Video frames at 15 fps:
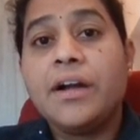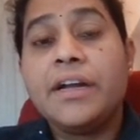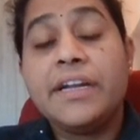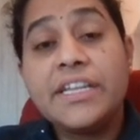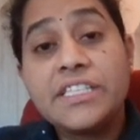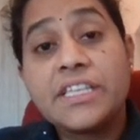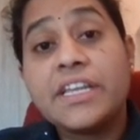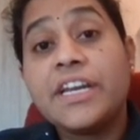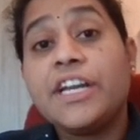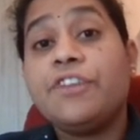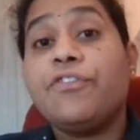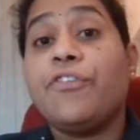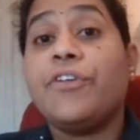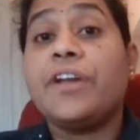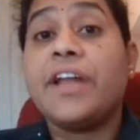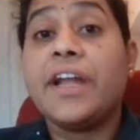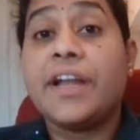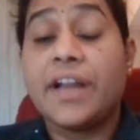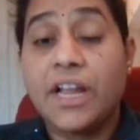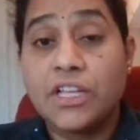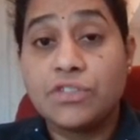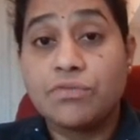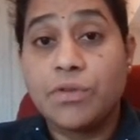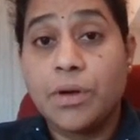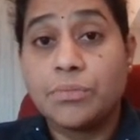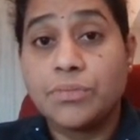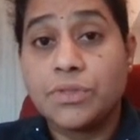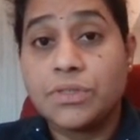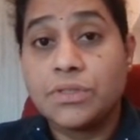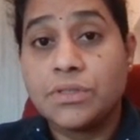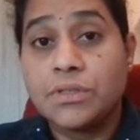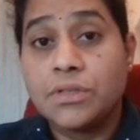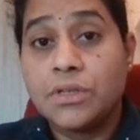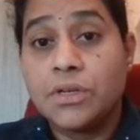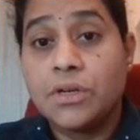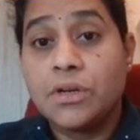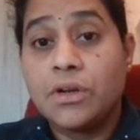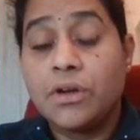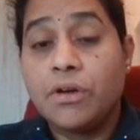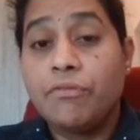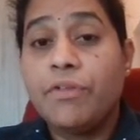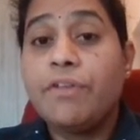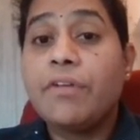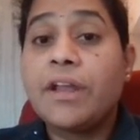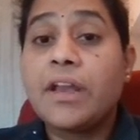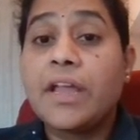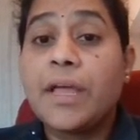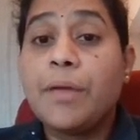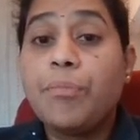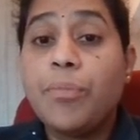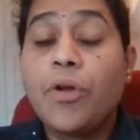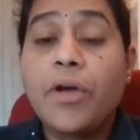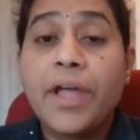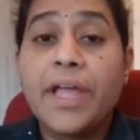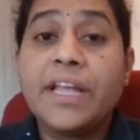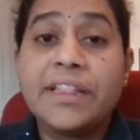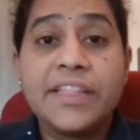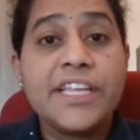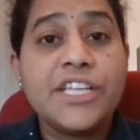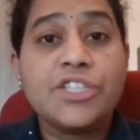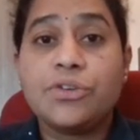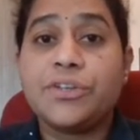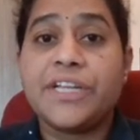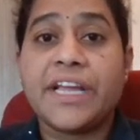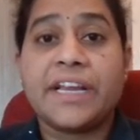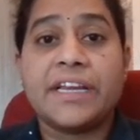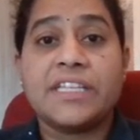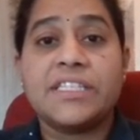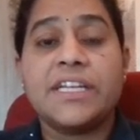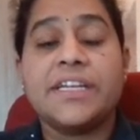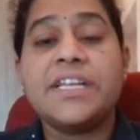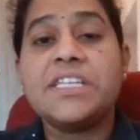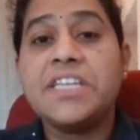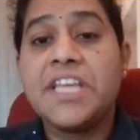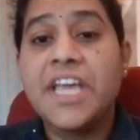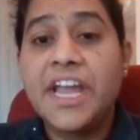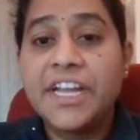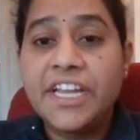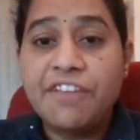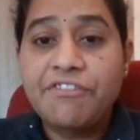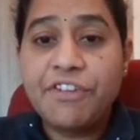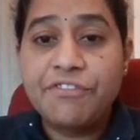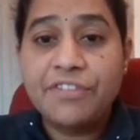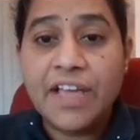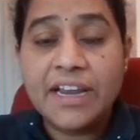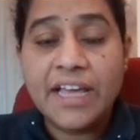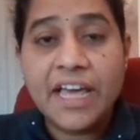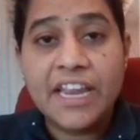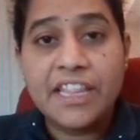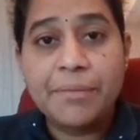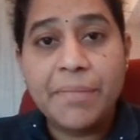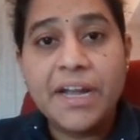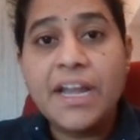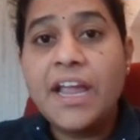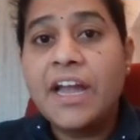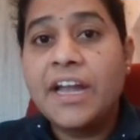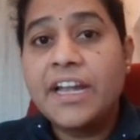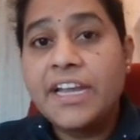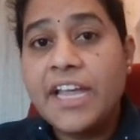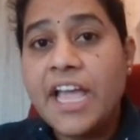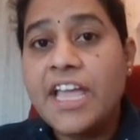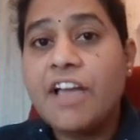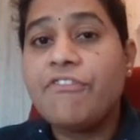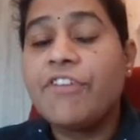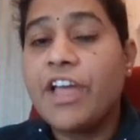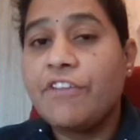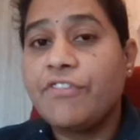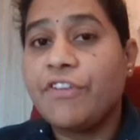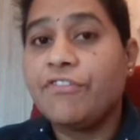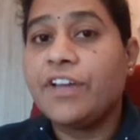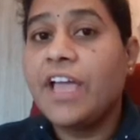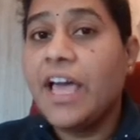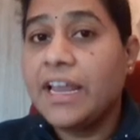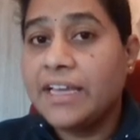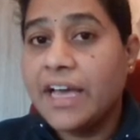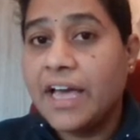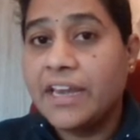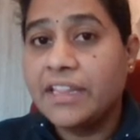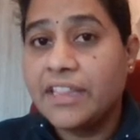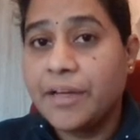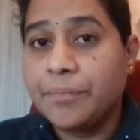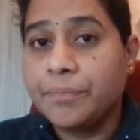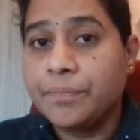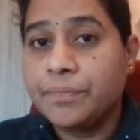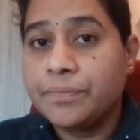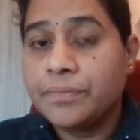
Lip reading: discrete Fourier transforms, we were employing these two techniques, that is DIT-FFT algorithm and DIF-FFT algorithm.